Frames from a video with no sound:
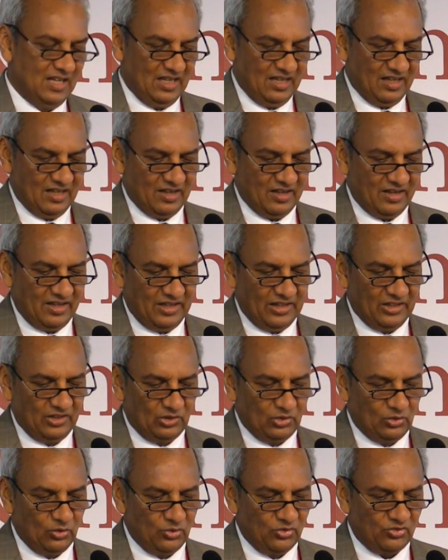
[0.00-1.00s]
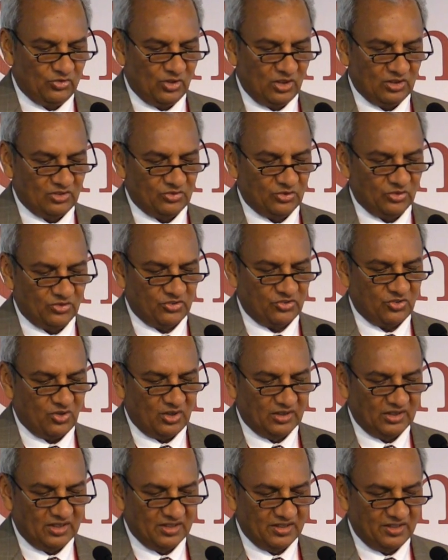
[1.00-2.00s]
includes also
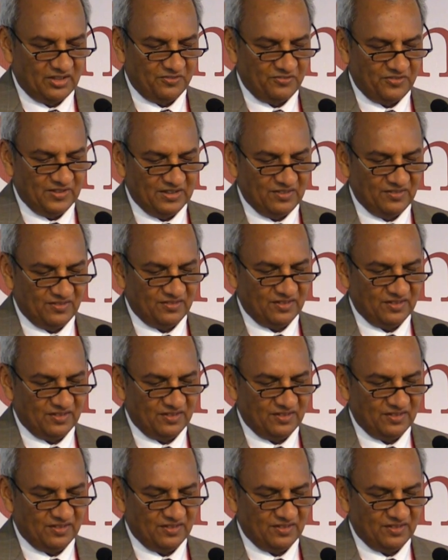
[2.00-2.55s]
stronger defense,